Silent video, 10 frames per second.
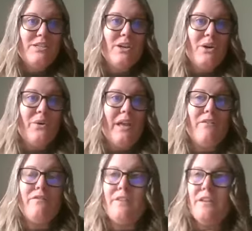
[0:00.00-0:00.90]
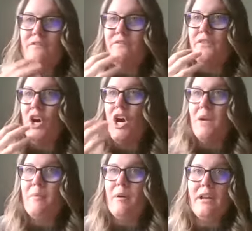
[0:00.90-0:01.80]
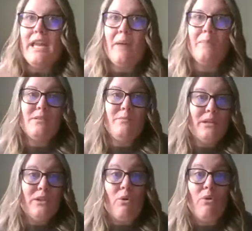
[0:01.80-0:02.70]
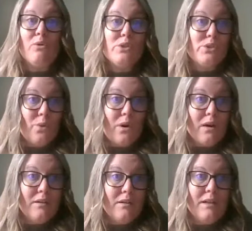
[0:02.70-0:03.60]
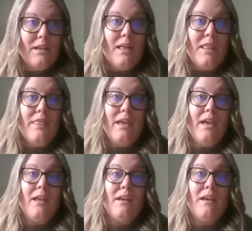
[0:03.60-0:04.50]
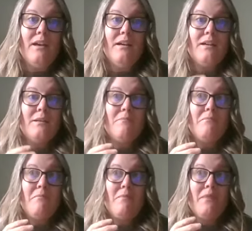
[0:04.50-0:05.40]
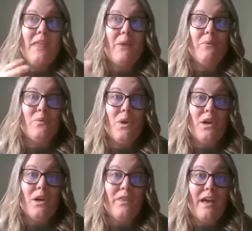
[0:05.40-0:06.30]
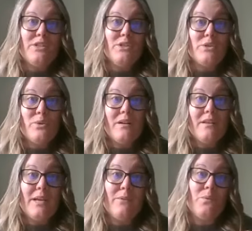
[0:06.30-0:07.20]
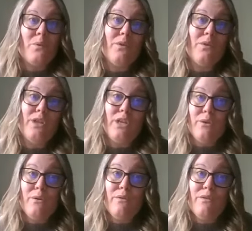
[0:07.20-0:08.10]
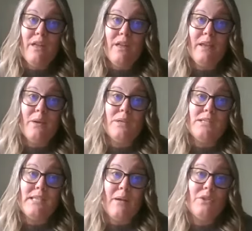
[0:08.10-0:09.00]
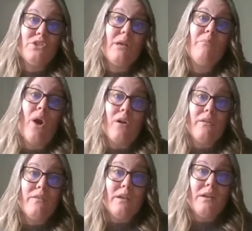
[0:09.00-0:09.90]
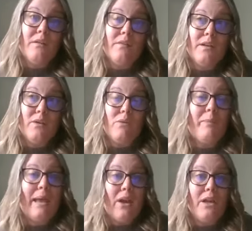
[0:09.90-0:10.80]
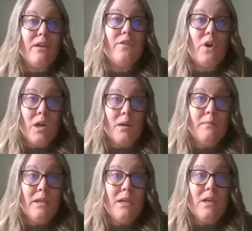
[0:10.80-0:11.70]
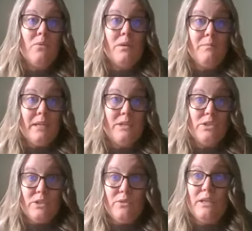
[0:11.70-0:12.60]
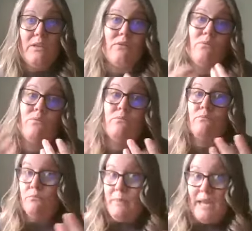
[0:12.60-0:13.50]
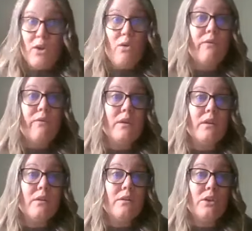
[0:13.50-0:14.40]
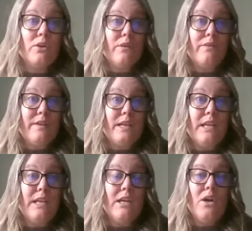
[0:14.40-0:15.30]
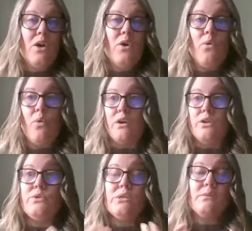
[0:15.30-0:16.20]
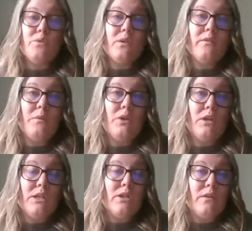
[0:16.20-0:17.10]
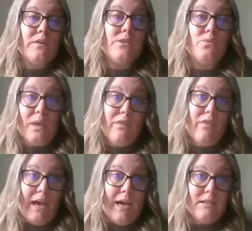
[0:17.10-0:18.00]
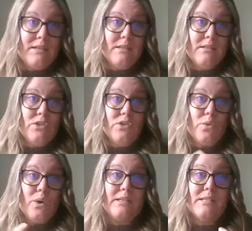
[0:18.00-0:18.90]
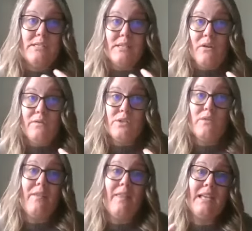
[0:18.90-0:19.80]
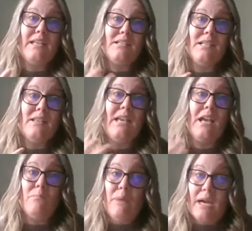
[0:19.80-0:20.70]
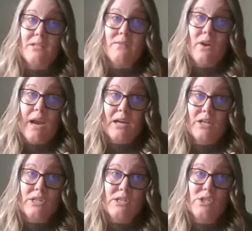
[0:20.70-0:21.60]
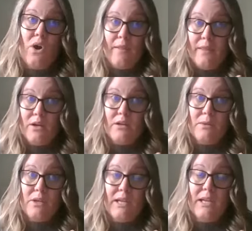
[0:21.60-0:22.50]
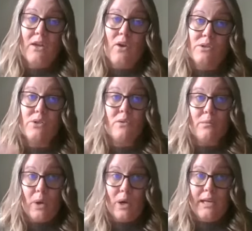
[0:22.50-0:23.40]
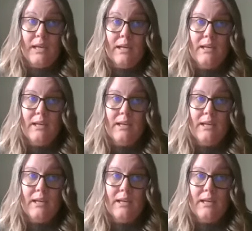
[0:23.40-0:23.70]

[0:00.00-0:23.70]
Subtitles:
So if the harmed party happened to be a local store, then they would work with that store, they would work with the youth, and they would establish that part of the repairing of harm would be to either paint over the graffiti or do some sort of community service with that store itself so that they can see the impact of their actions on their community and also the party.